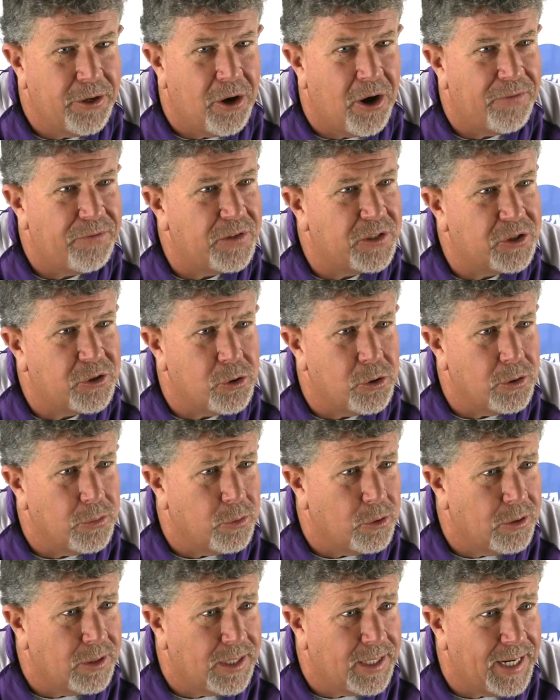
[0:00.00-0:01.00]
off the
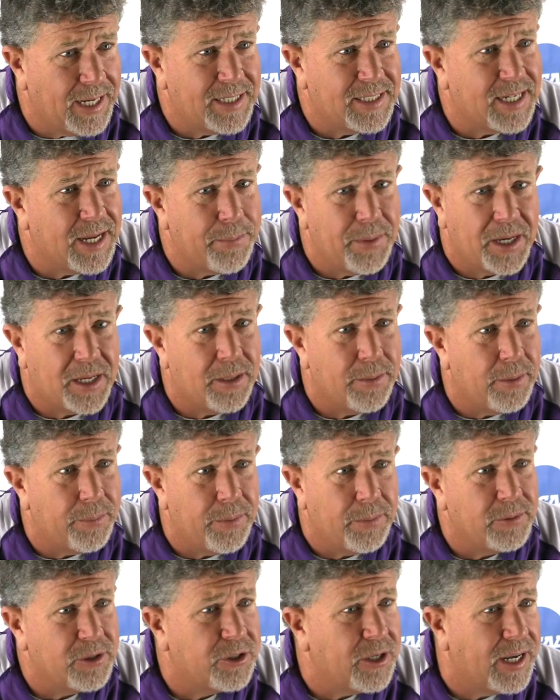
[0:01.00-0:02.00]
scoreboard, and the next time I come
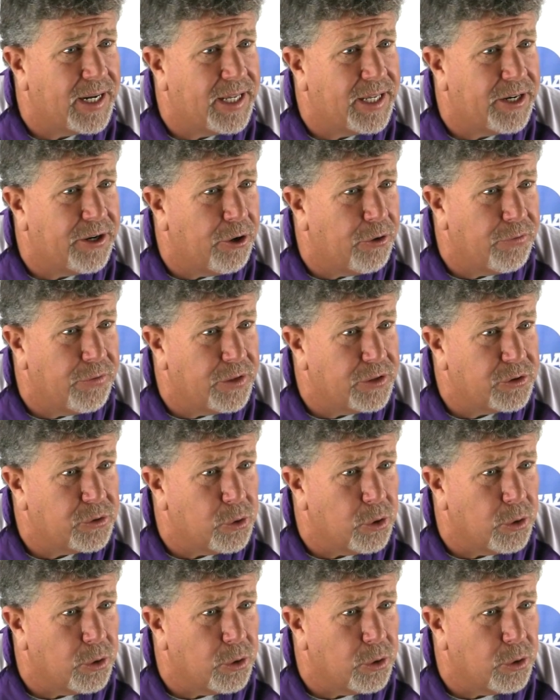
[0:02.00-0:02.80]
up, I'm gonna try to hit it over the